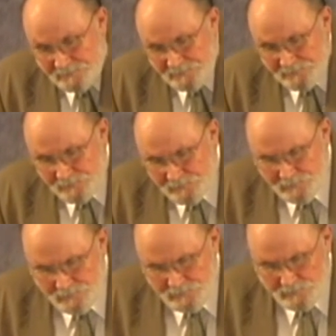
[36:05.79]

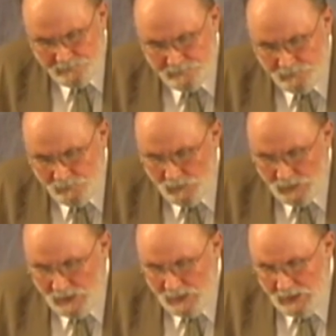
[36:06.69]

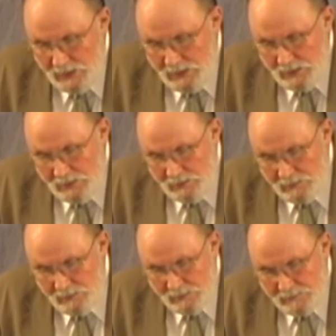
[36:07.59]
[no speech]